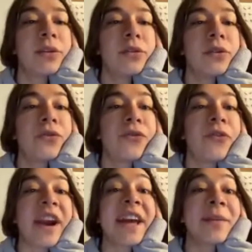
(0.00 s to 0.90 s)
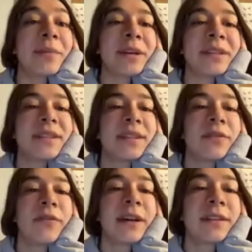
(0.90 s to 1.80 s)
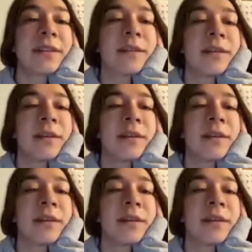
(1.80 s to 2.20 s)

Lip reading: Include fragments. What